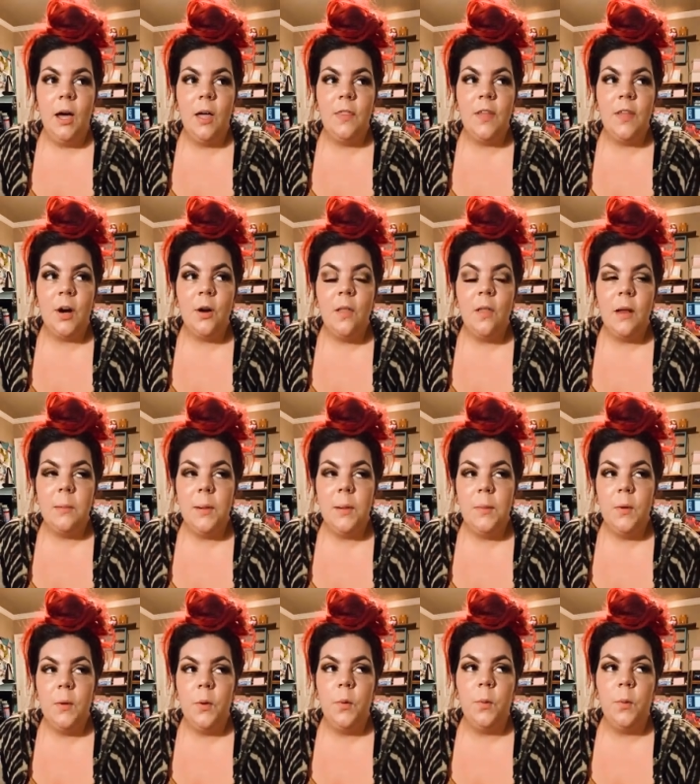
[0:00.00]
There are a lot of
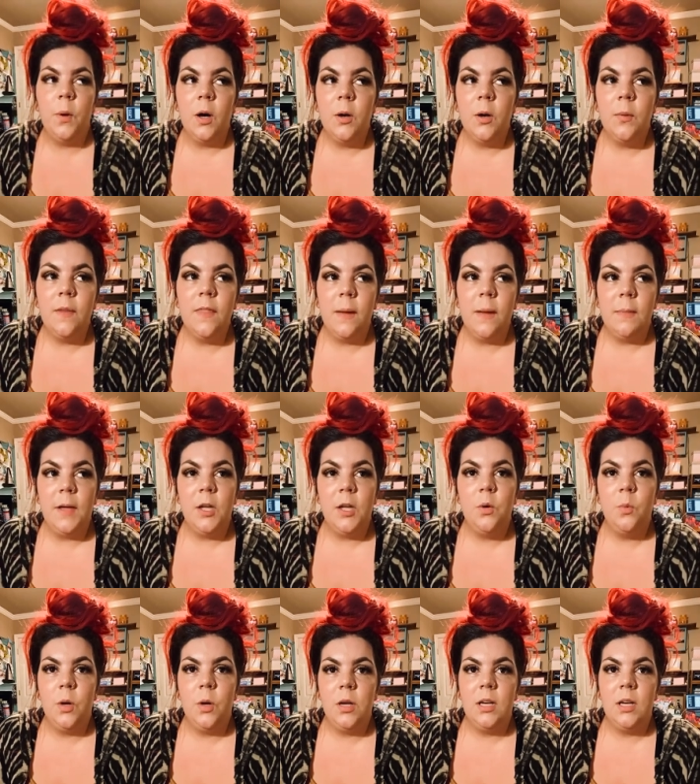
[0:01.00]
people who work with them that
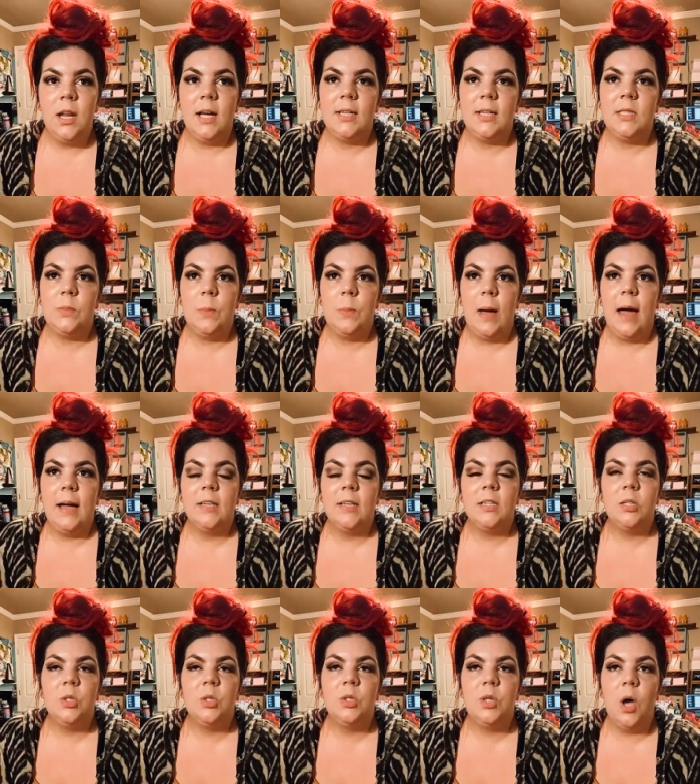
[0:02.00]
you wouldn't
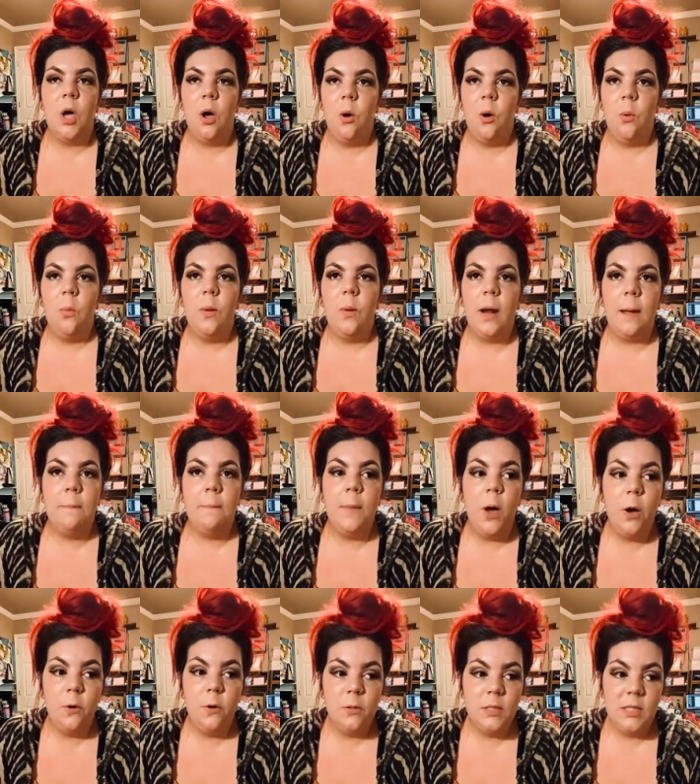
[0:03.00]
expect. So when I
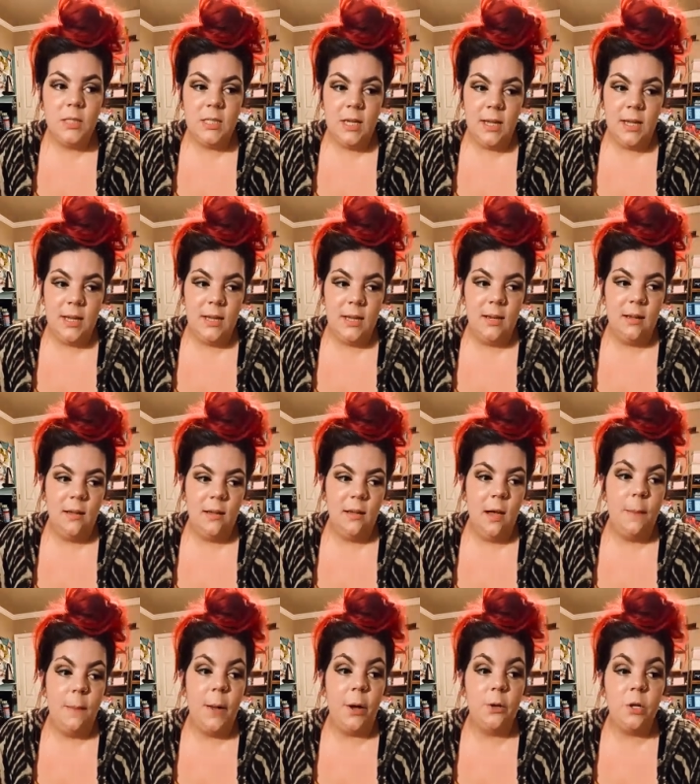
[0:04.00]
posted
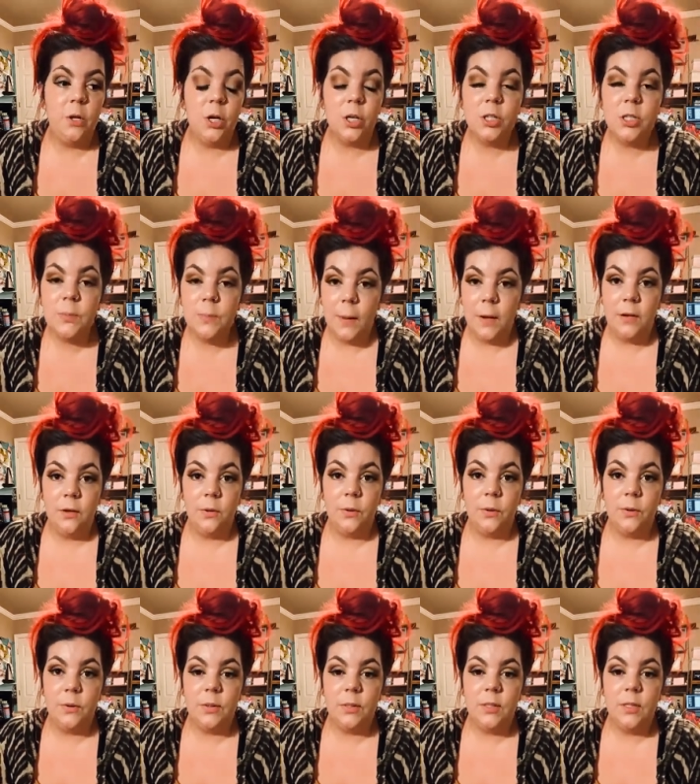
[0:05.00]
about nurse
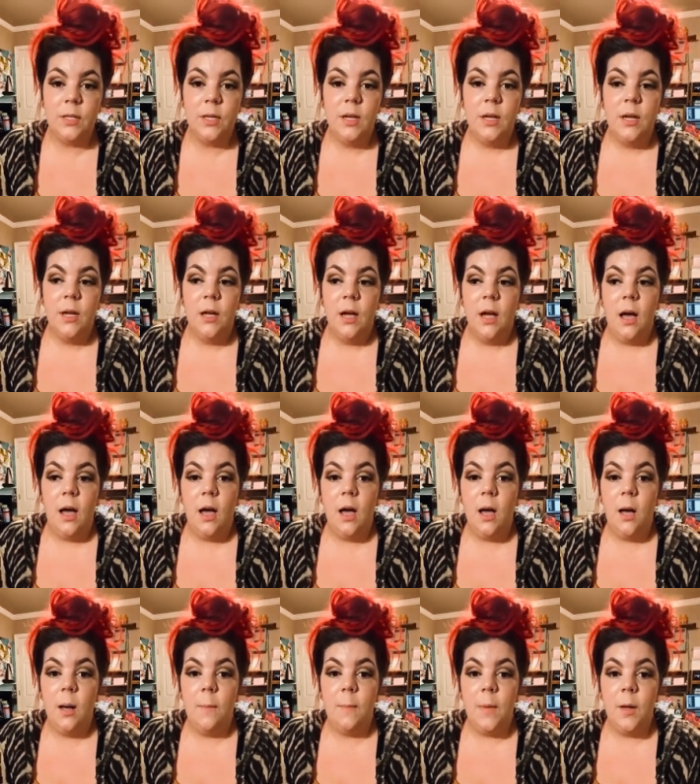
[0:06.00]
bundles,
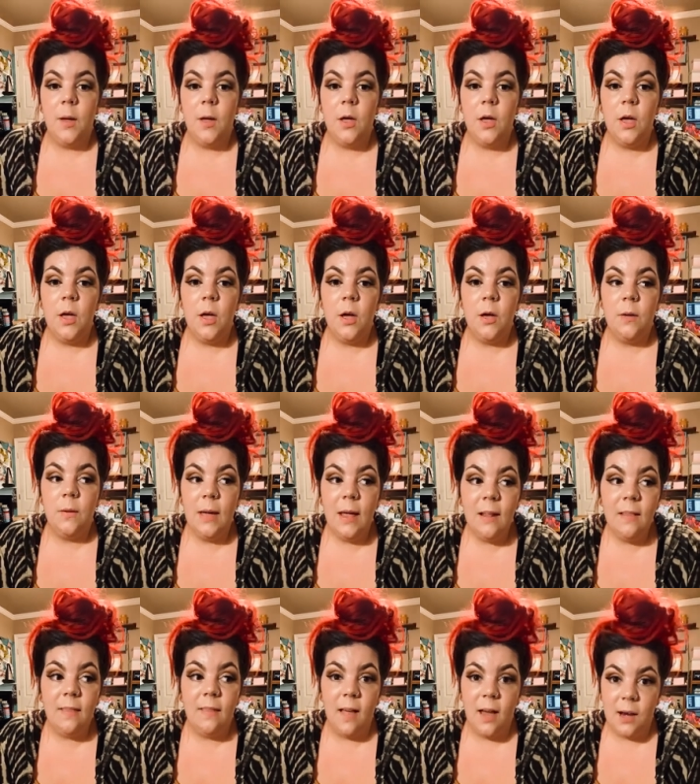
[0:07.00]
I
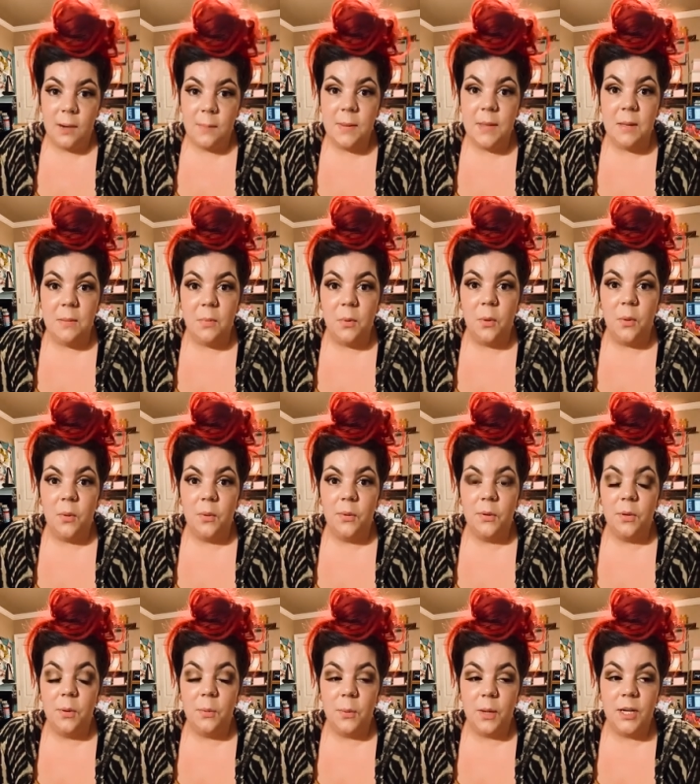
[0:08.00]
had a lot of people
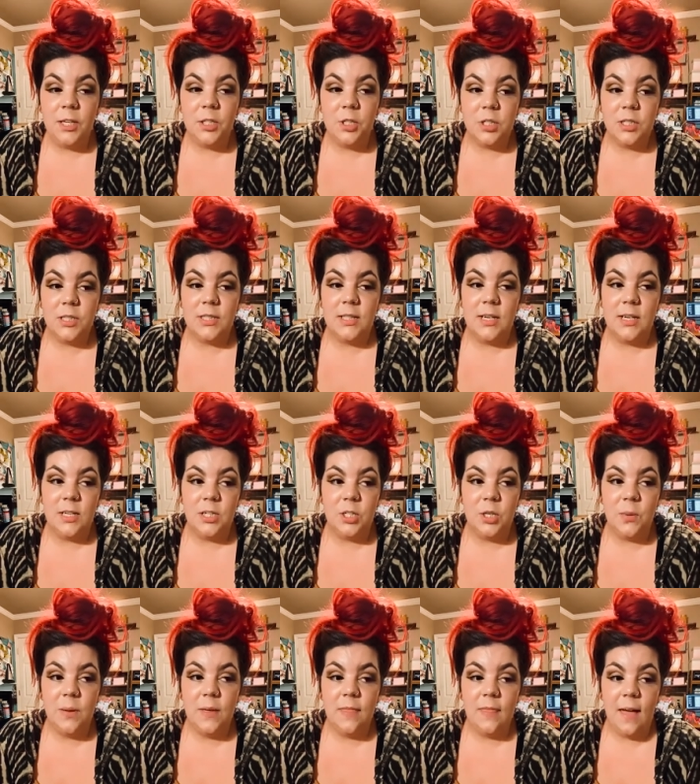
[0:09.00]
who were interested in
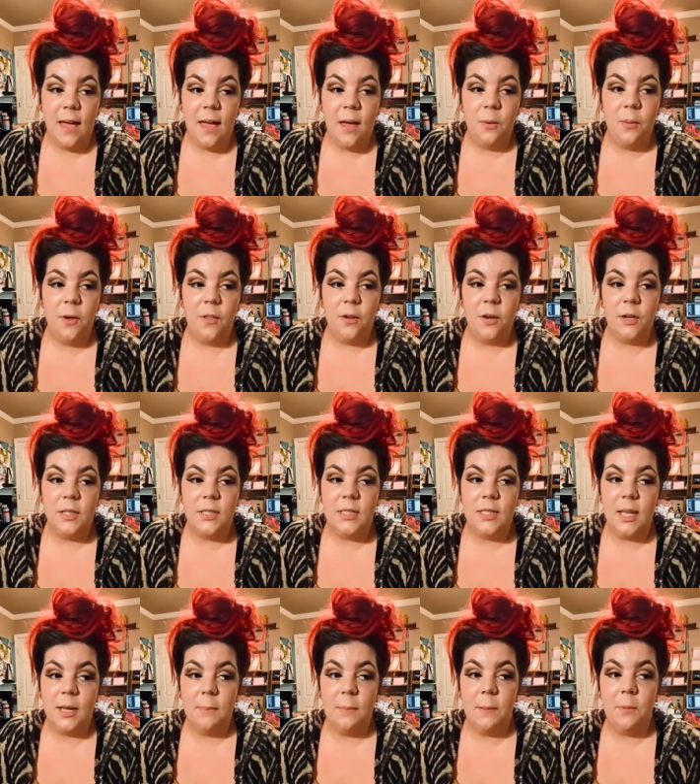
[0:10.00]
doing that, whether
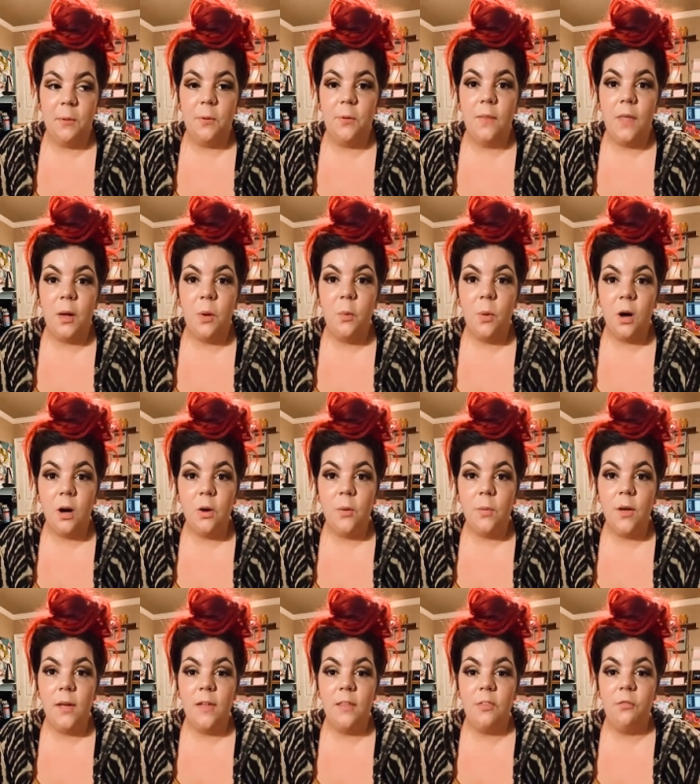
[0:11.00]
it's like people who they
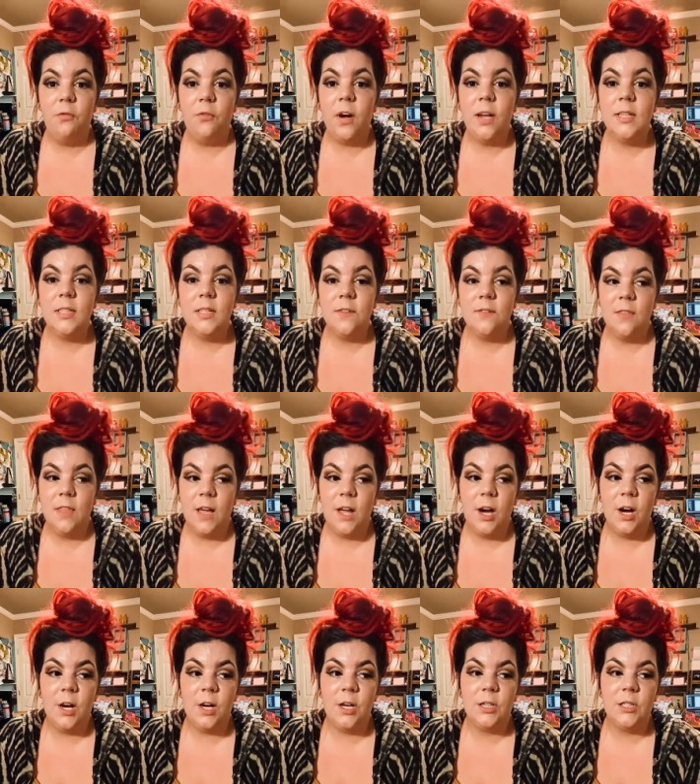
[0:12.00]
work with, friends of
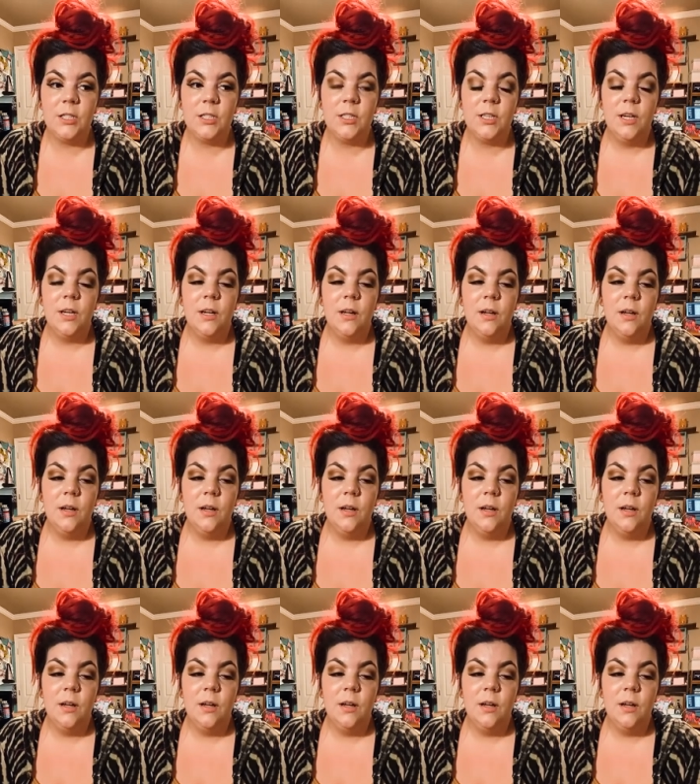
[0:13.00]
theirs,